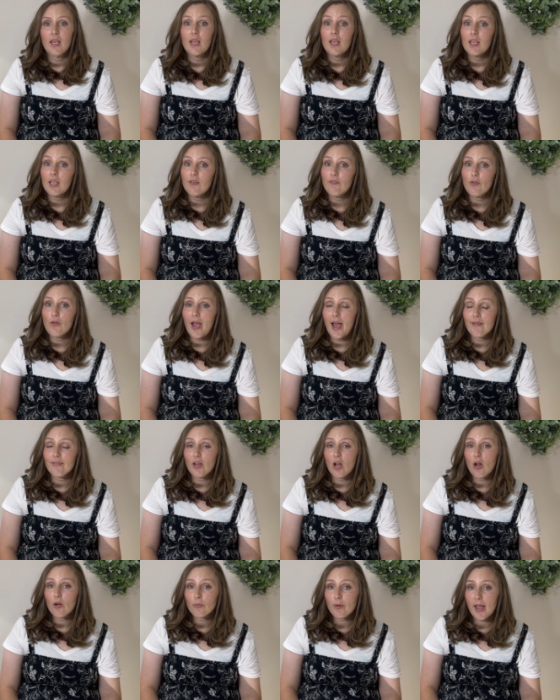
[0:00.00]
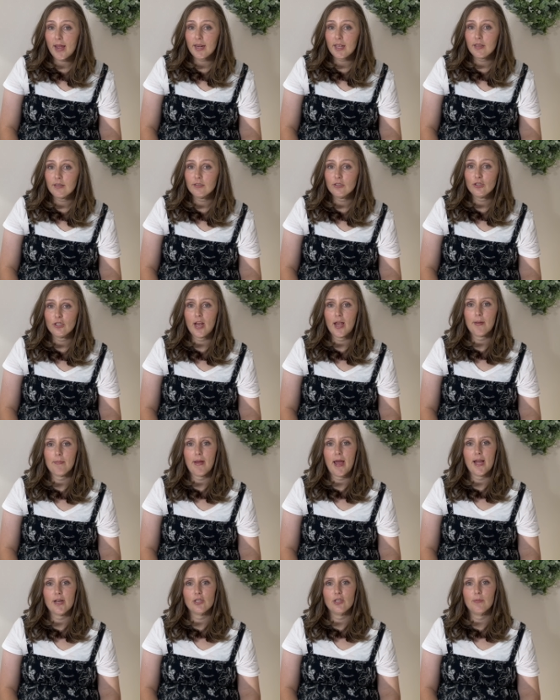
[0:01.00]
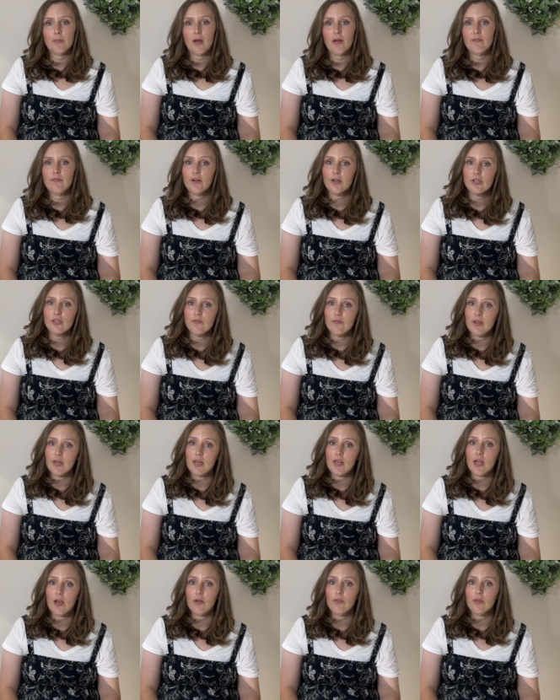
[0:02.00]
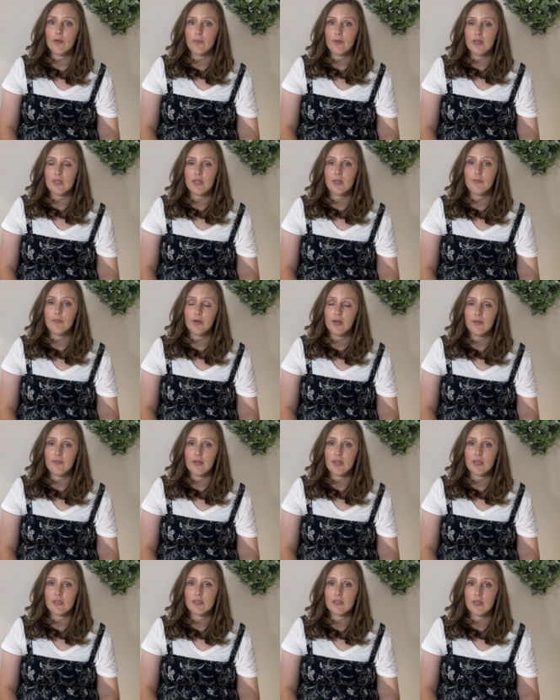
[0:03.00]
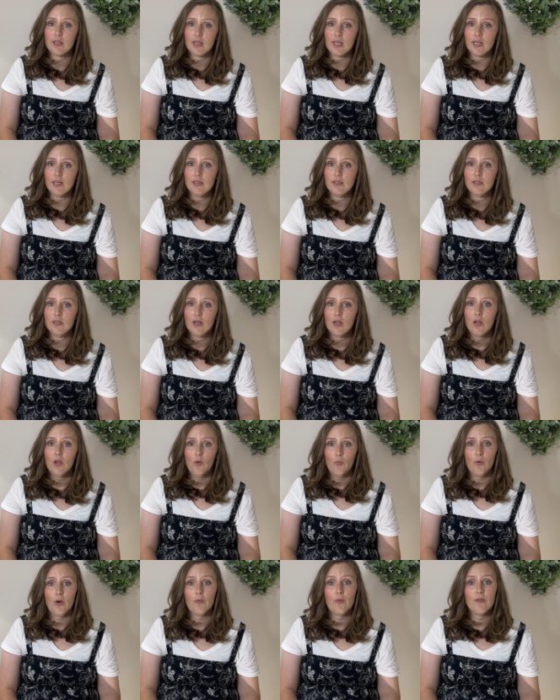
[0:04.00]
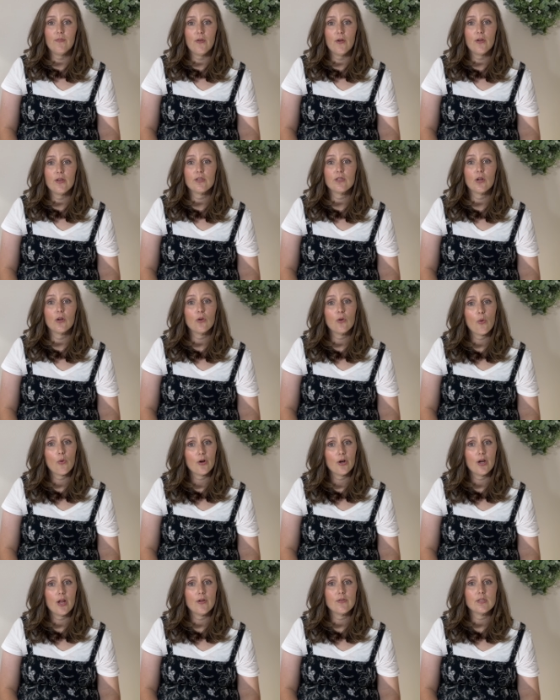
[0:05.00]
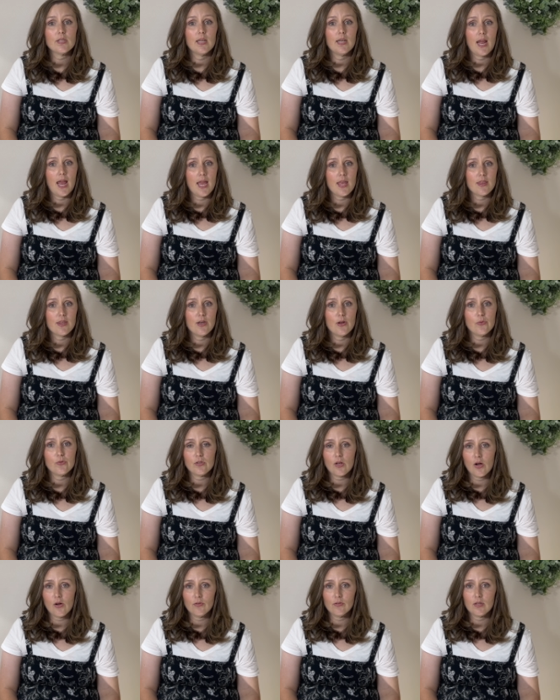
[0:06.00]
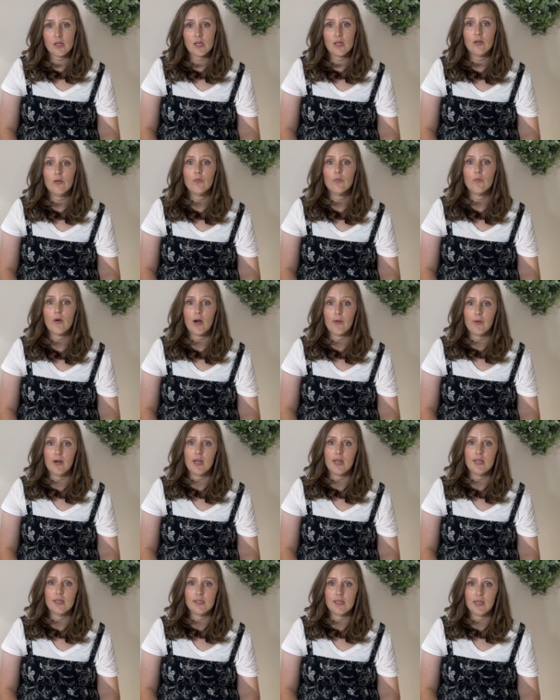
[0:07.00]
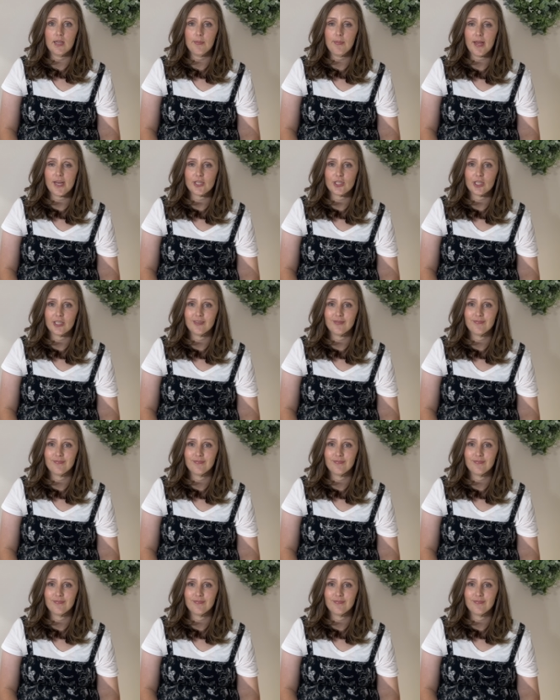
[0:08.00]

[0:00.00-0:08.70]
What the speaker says: If you haven't already, check back to my first video that we did previous to this, where we focused on quarter notes and eighth notes only while reading syncopation.